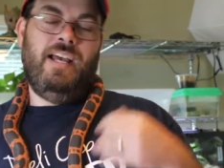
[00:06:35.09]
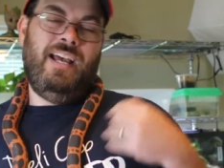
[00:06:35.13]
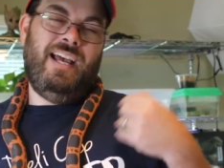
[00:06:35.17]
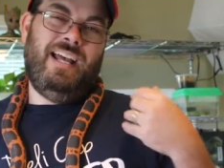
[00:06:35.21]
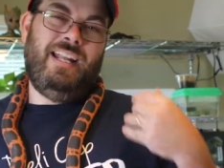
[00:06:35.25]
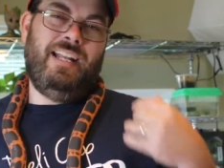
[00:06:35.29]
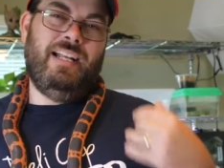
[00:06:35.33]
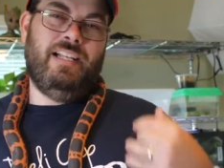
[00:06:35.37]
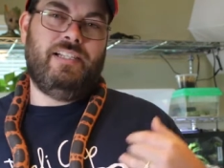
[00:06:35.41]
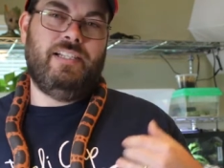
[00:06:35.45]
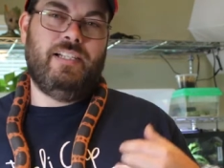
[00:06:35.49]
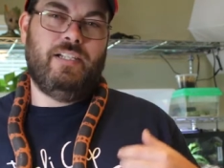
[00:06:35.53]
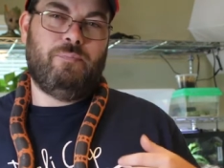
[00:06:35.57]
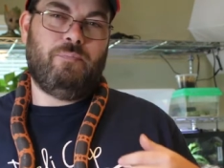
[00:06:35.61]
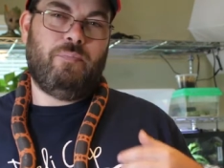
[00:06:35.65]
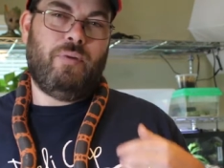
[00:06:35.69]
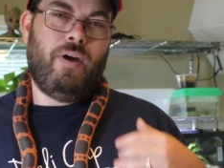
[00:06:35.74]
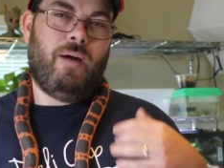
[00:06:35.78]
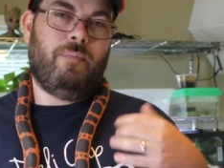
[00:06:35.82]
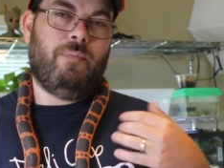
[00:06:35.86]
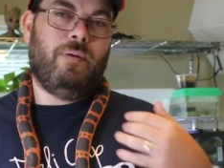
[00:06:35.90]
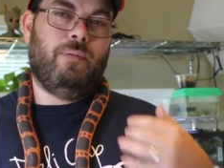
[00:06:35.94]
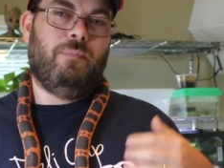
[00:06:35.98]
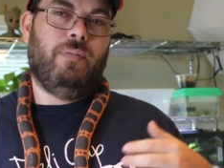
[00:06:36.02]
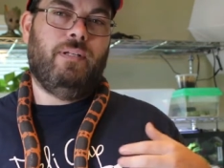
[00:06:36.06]
And this is
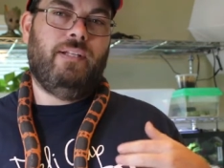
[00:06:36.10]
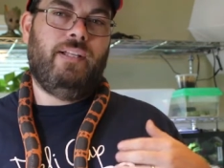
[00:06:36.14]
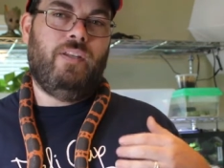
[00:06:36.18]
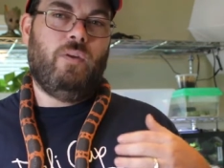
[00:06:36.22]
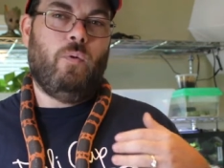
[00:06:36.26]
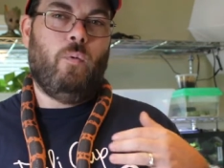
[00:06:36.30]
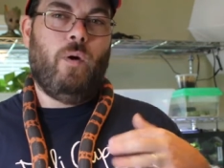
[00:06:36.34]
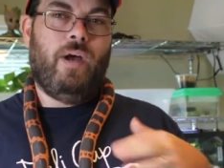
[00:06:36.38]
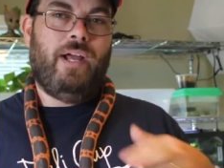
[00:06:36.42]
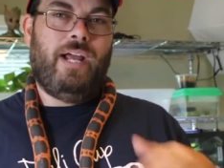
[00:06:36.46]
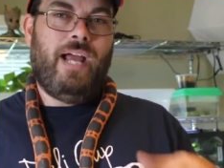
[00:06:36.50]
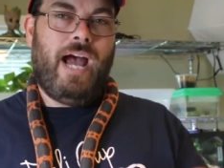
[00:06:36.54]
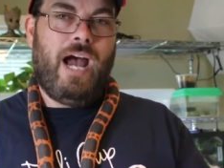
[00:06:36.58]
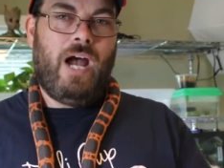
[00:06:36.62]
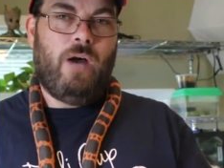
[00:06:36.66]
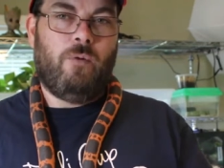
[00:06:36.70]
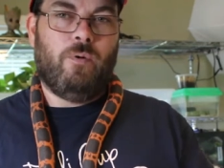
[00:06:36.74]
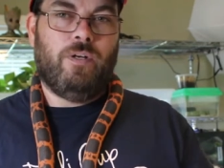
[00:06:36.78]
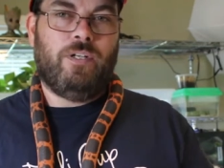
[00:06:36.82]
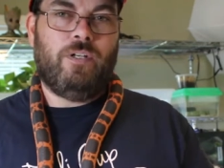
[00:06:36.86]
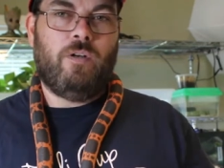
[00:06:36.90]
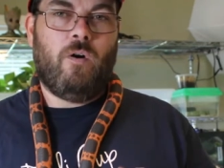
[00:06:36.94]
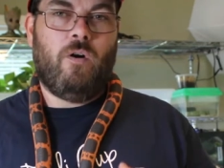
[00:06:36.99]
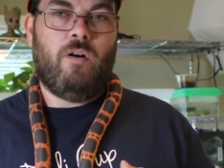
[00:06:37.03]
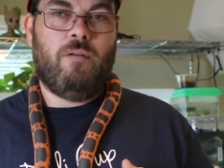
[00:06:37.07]
probably the way I
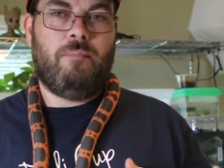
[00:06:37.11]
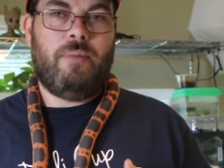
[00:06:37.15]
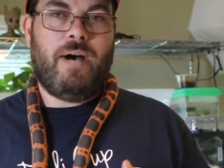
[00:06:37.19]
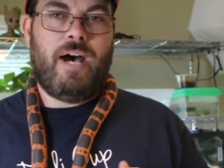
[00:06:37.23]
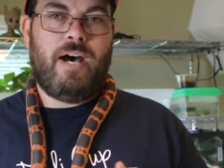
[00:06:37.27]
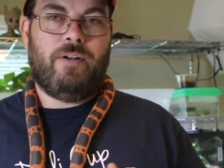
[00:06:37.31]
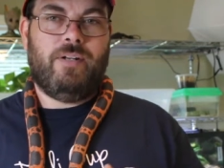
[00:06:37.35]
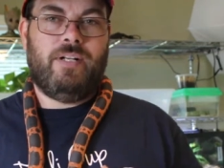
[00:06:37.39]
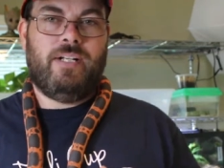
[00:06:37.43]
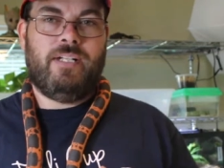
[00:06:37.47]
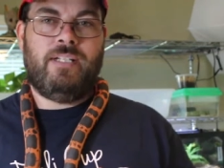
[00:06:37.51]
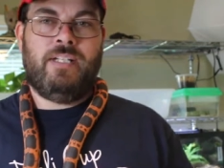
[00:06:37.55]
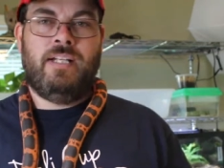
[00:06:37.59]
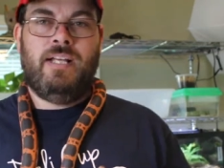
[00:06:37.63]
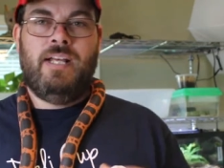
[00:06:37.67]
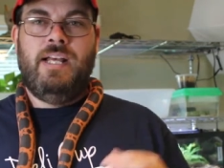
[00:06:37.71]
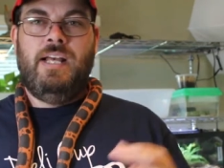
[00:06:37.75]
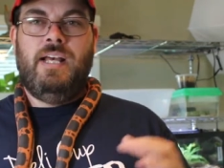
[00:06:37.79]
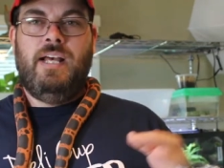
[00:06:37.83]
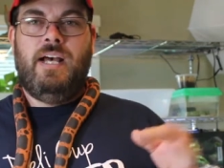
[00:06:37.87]
would go about it.